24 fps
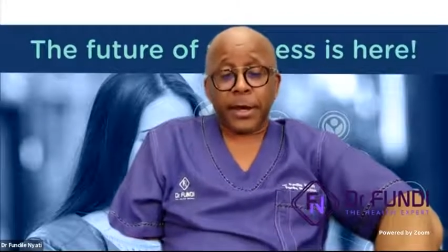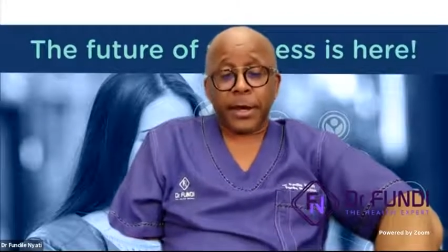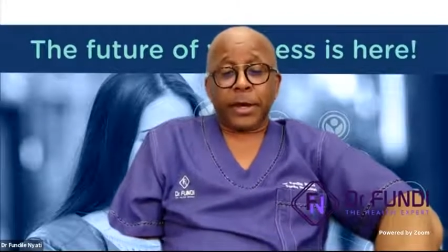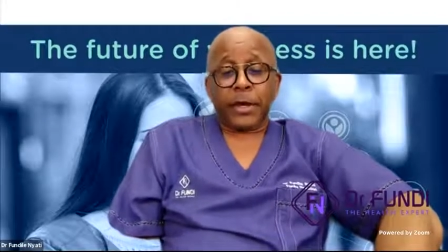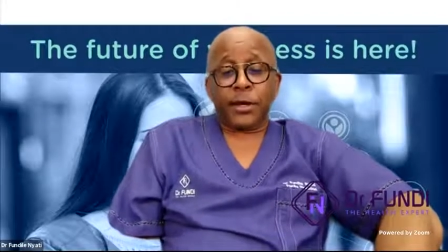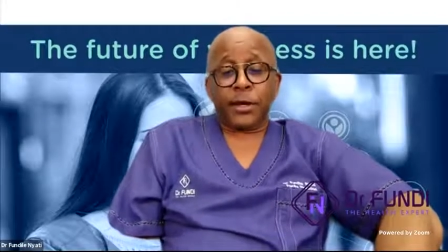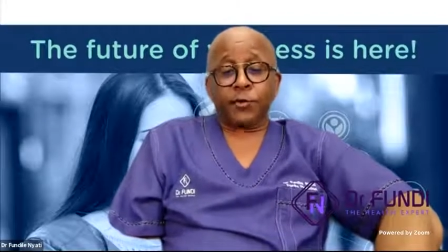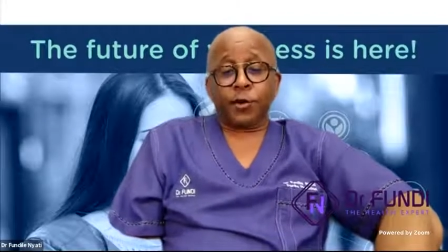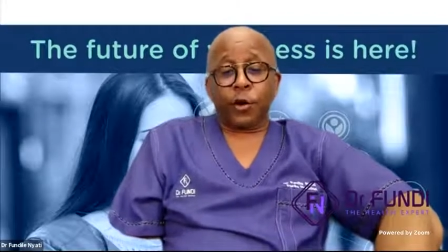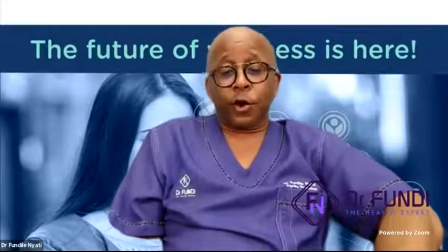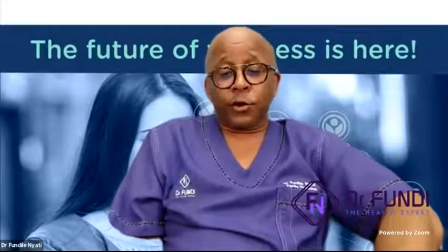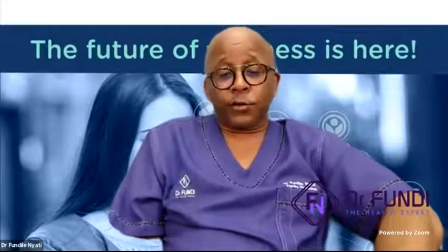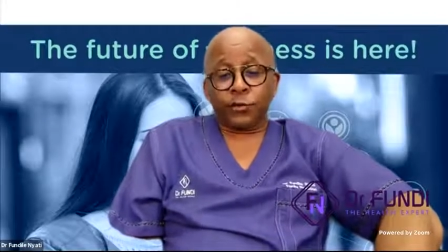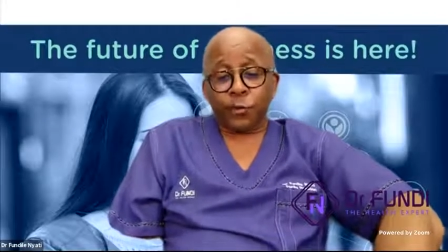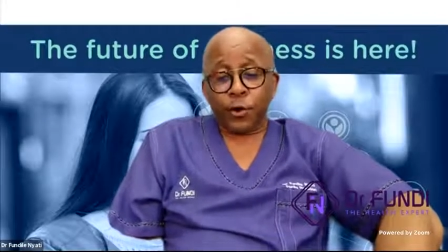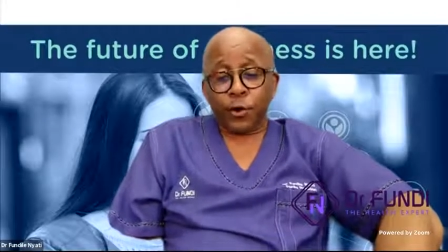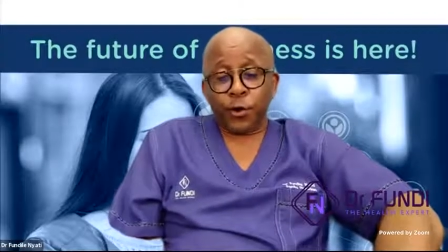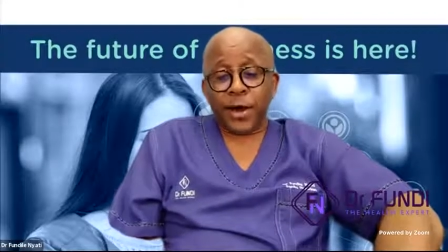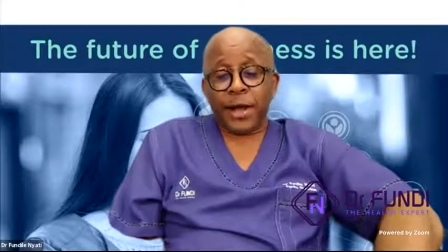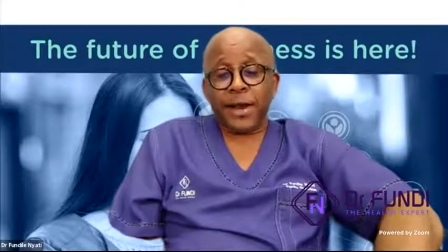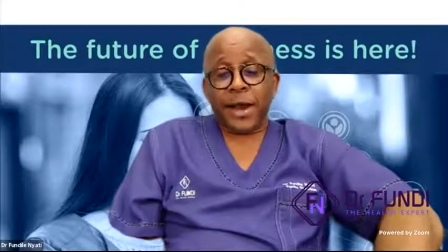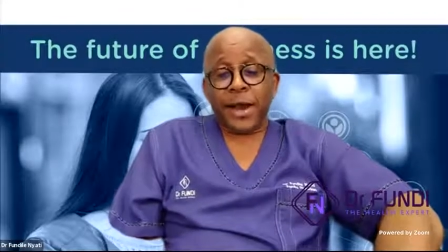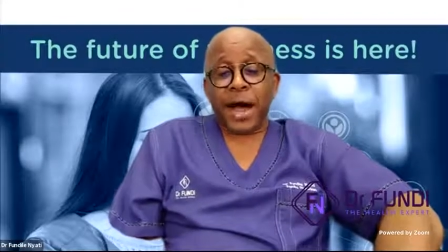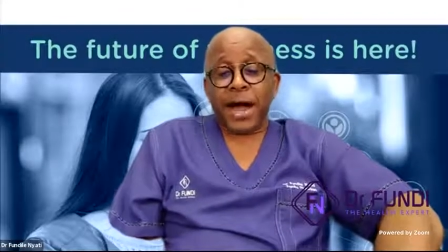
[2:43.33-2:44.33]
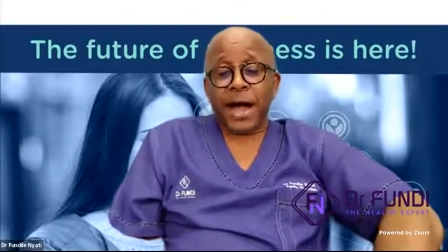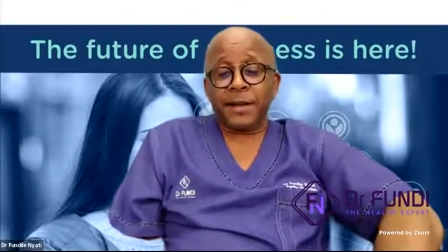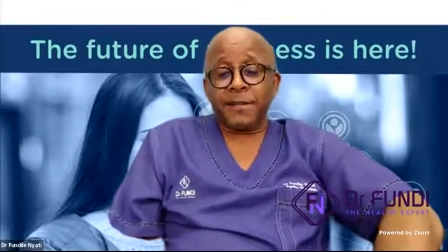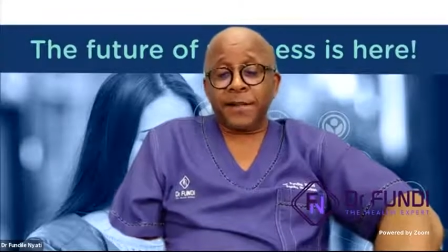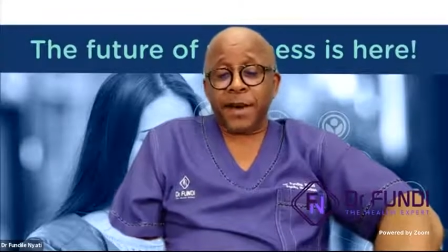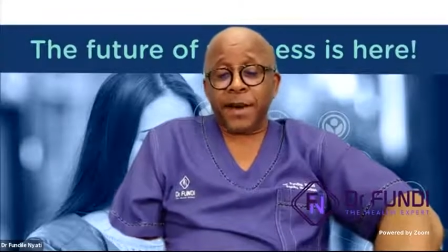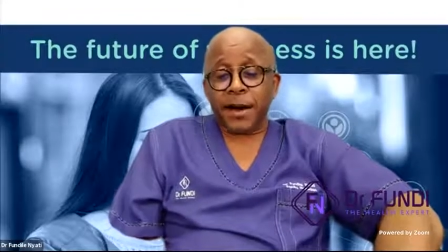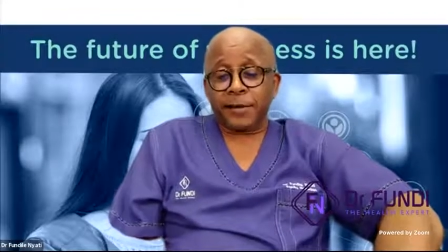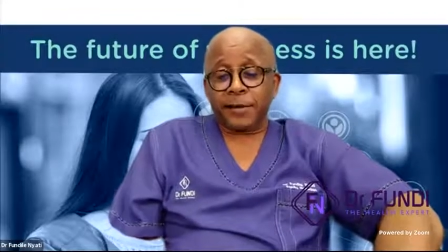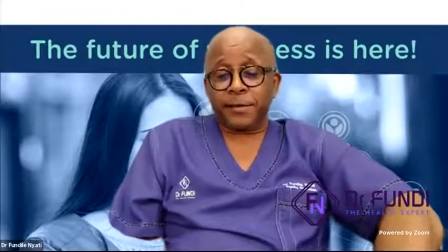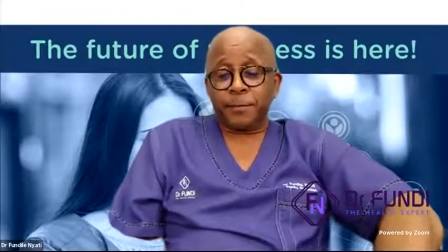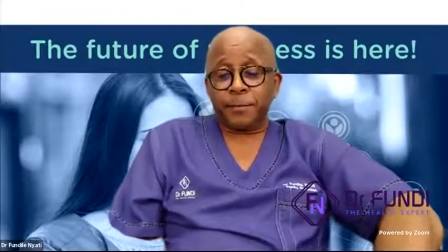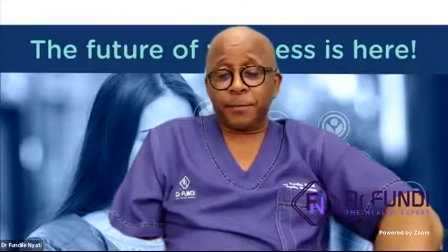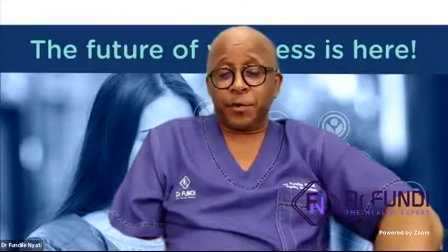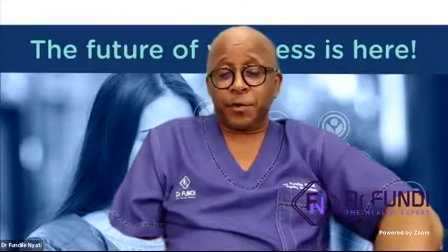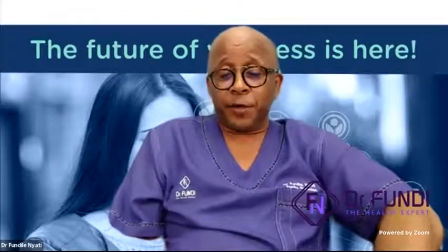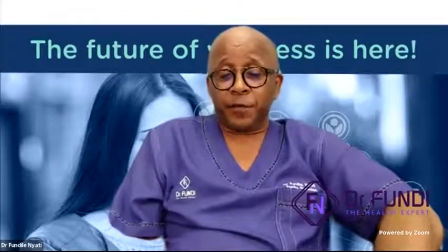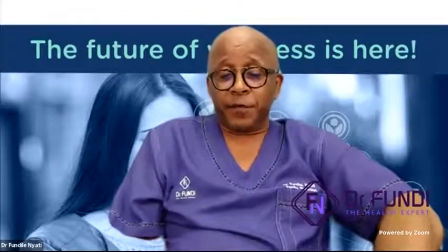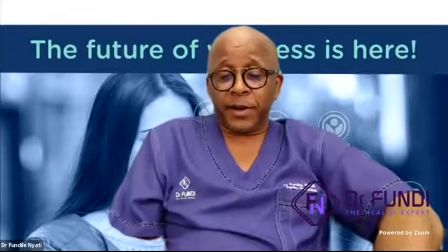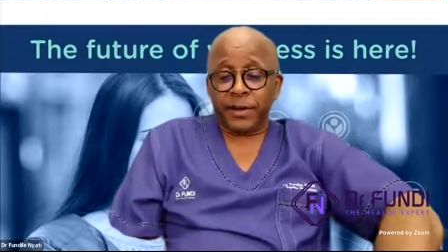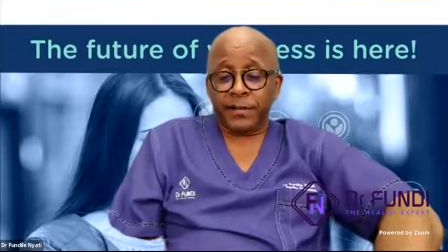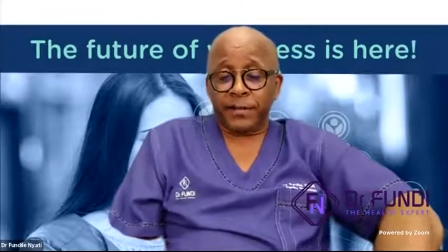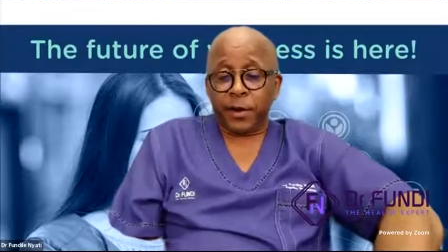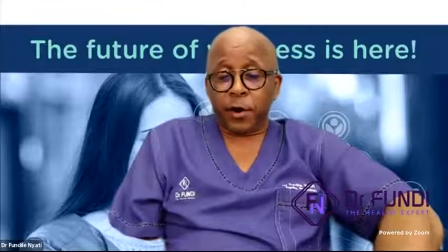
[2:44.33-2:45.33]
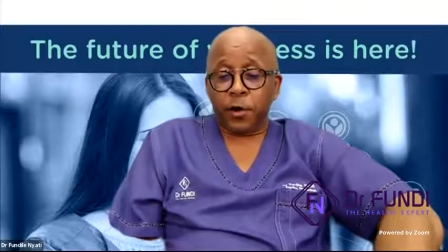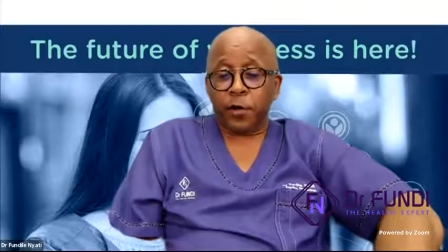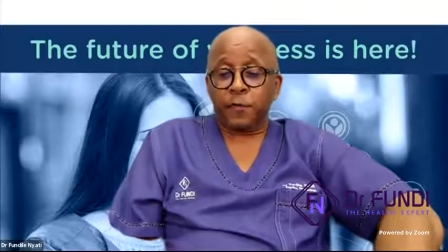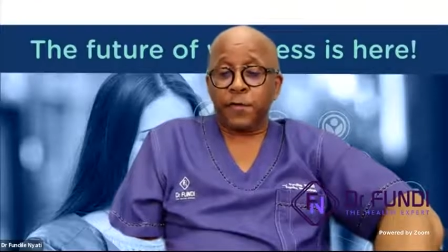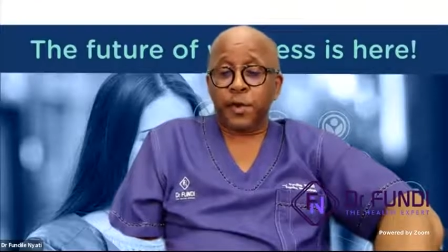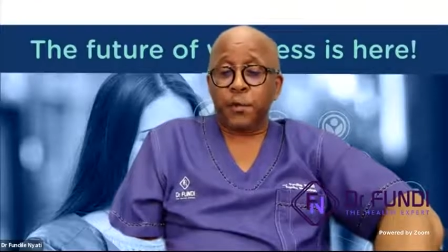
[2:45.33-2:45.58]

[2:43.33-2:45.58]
He's also an adjunct professor of